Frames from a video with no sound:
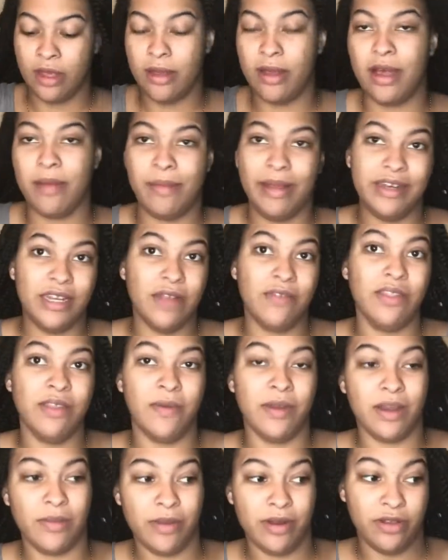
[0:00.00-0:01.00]
I
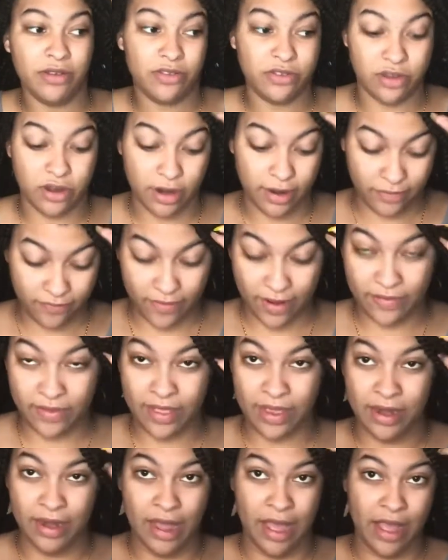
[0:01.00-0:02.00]
definitely recommend a scarf. And
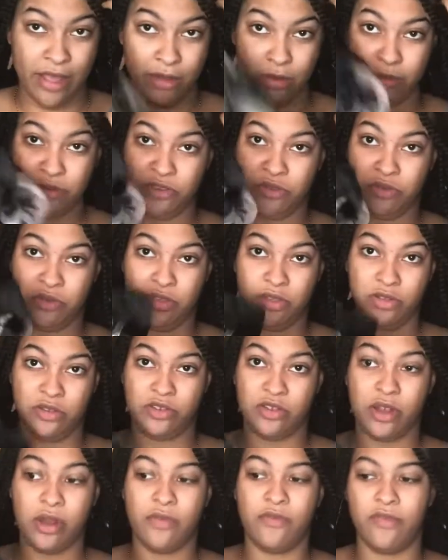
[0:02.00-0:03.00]
then I always use a silk
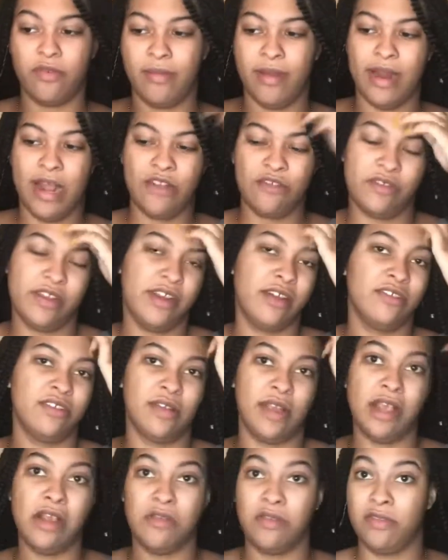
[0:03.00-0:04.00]
scarf for my natural hair,
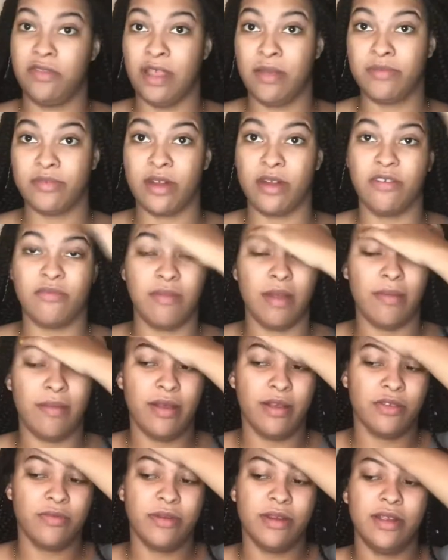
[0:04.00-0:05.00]
so I use the same scarf for my
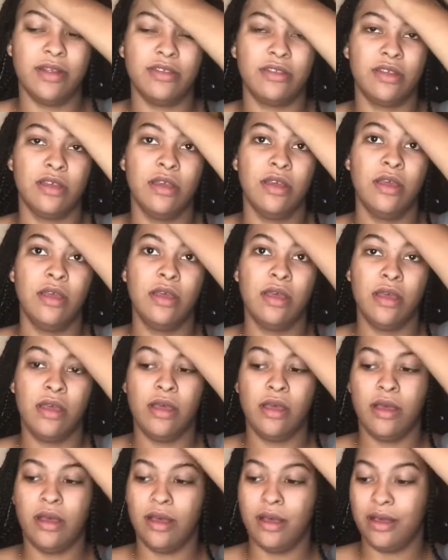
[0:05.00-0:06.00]
box braids.
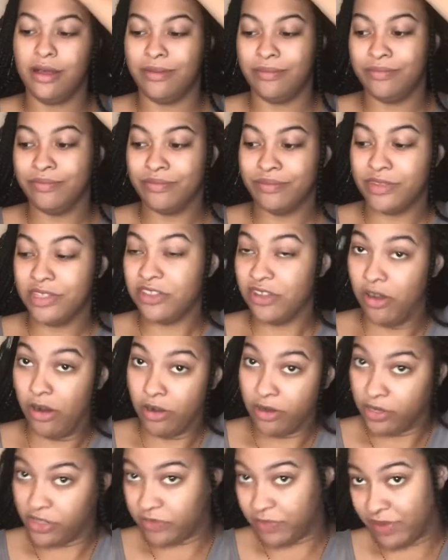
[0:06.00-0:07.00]
These
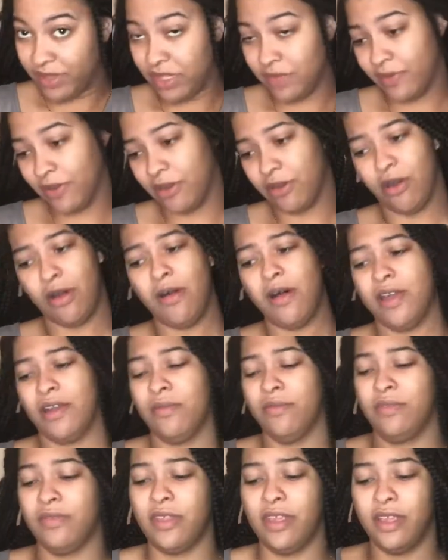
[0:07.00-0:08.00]
aren't expensive at all, I
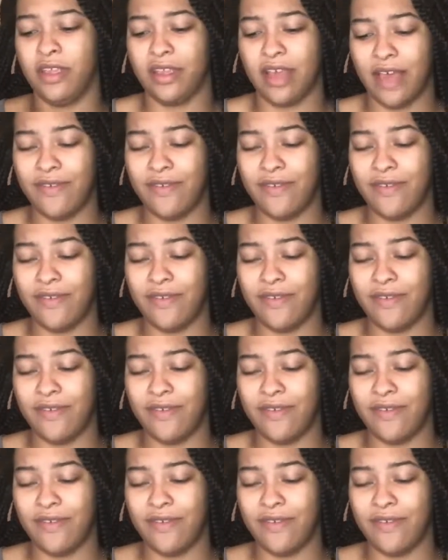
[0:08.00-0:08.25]
don't think.